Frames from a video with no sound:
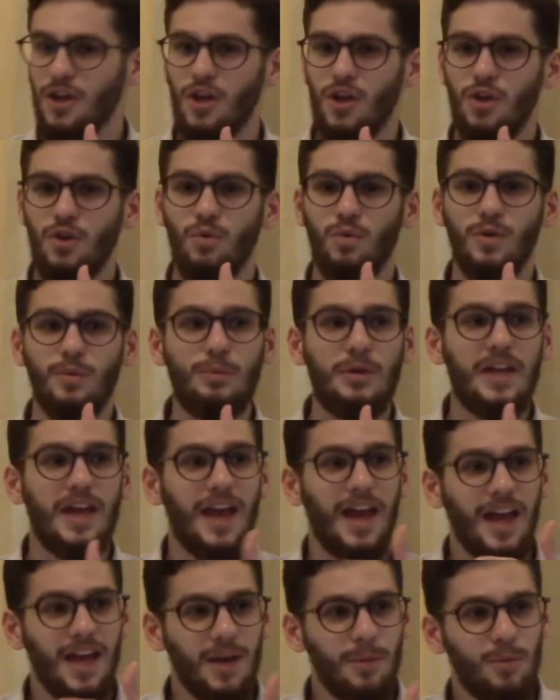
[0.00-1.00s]
you will be
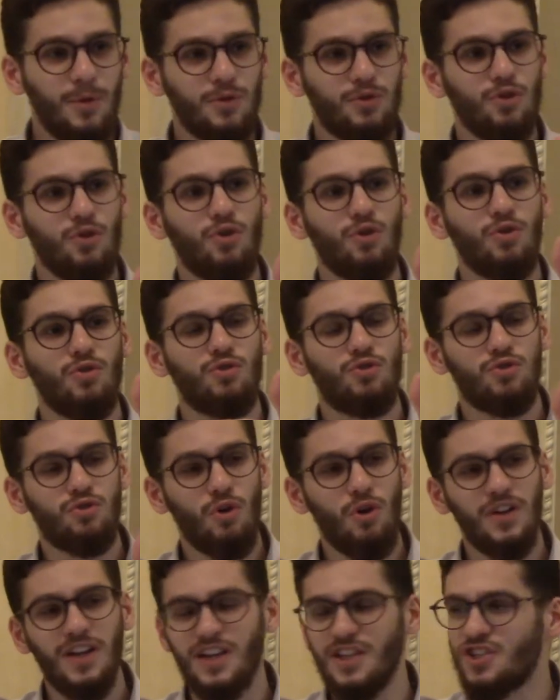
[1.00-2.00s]
able to
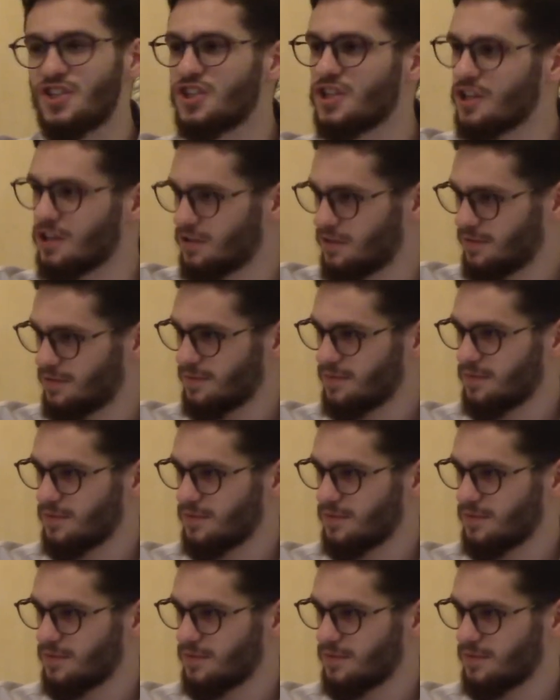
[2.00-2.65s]
control al-jinn.